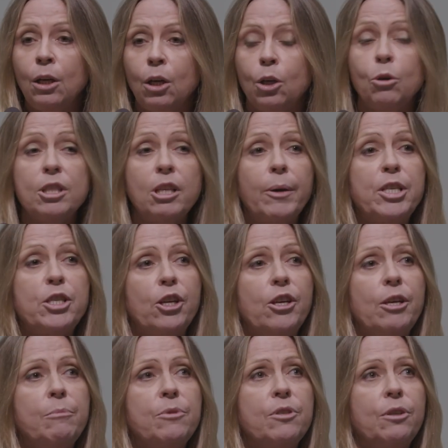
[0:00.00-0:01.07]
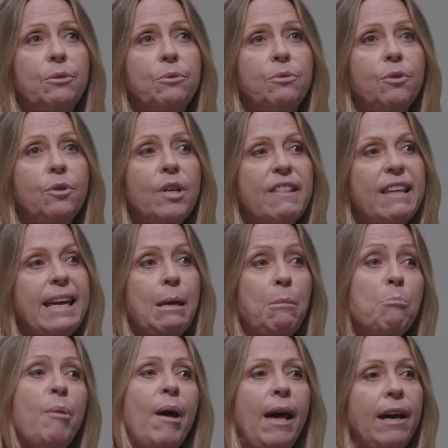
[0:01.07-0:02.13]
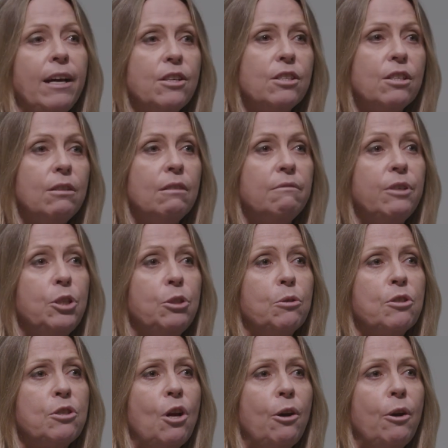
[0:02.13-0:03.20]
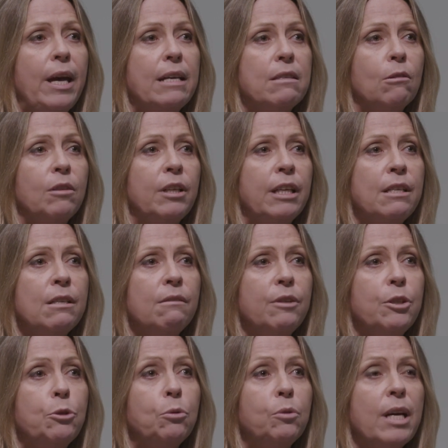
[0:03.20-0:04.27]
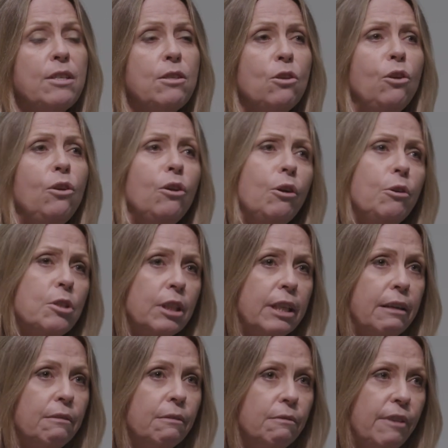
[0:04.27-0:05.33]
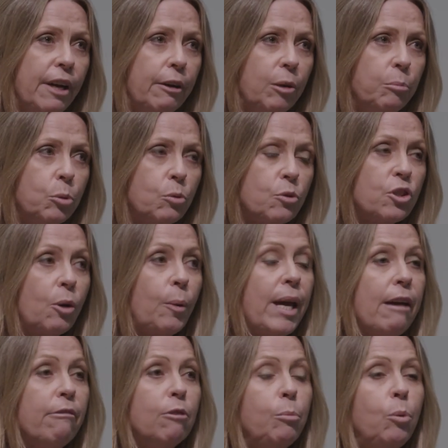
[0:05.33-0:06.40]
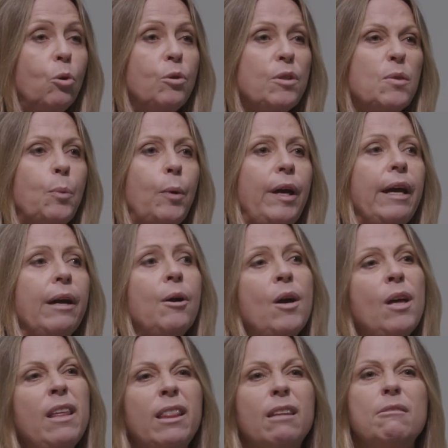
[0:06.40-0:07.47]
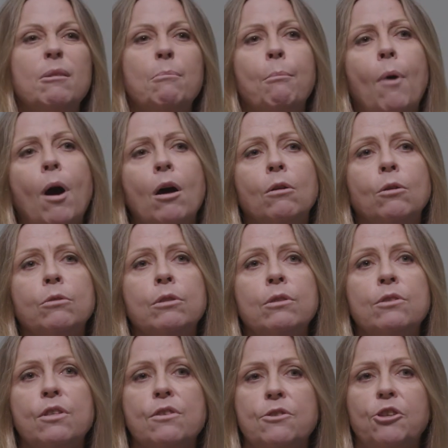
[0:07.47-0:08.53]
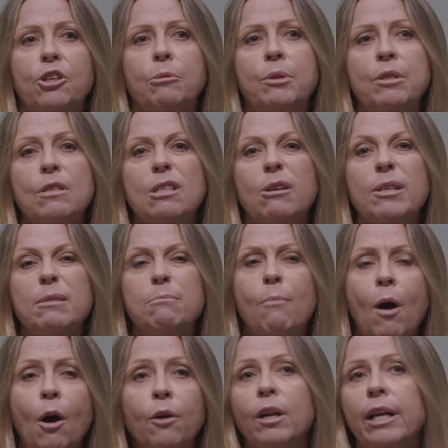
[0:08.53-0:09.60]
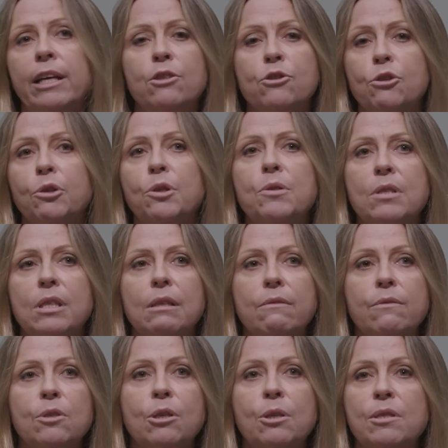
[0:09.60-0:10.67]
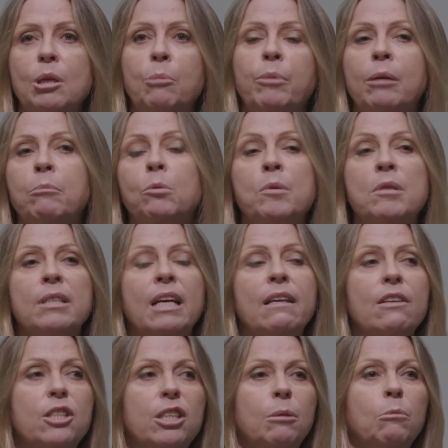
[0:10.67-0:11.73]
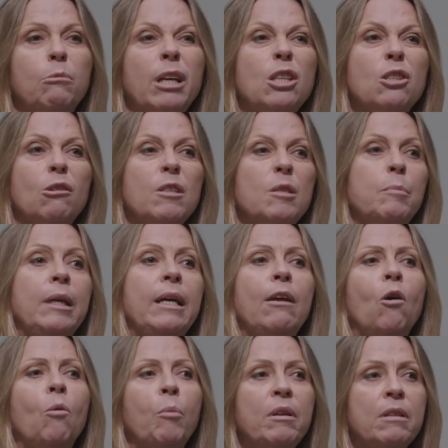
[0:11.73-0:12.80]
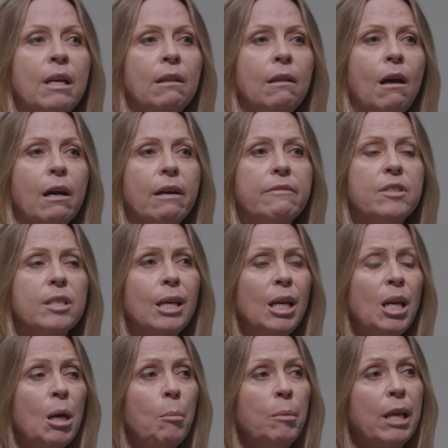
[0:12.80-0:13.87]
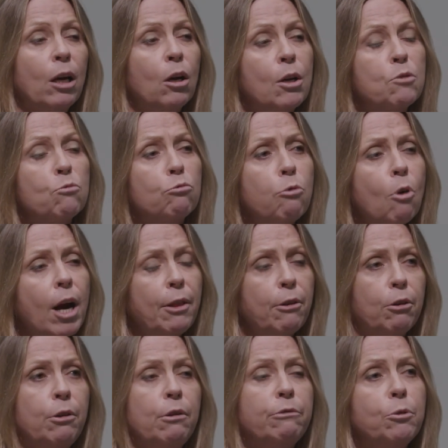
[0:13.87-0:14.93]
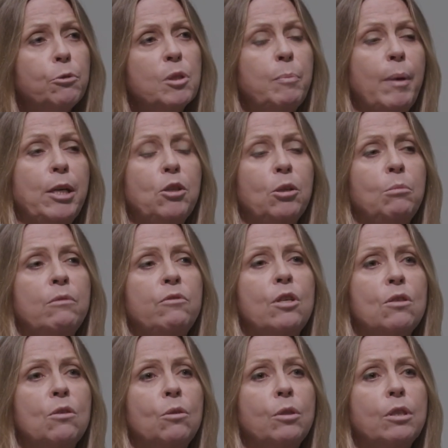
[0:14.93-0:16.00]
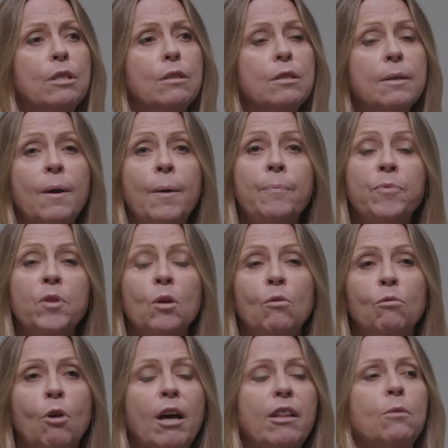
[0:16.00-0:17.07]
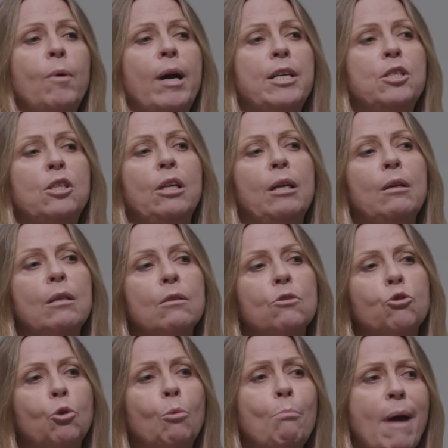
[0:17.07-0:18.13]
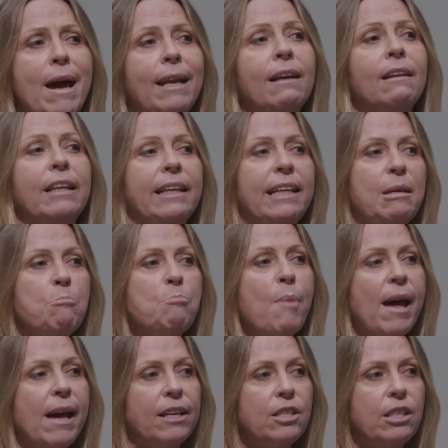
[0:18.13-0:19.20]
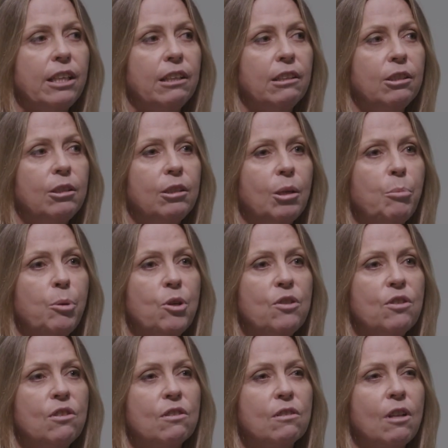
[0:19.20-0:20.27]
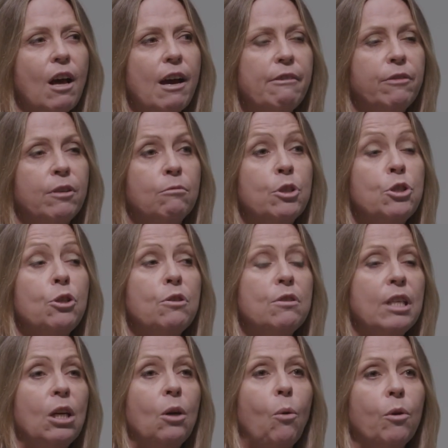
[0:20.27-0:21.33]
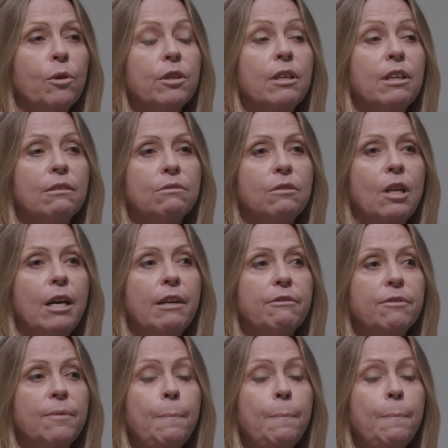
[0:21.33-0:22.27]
And also in terms of the impact that visual snow has on the individual, that's hugely variable. So we have reports where there's a mild disturbance, so it's mildly intrusive. So some people will see the shimmering dots but get on with their lives. But that goes right through the full spectrum of disorders, right the way to traumatically impacting a person's life and reducing quality of life.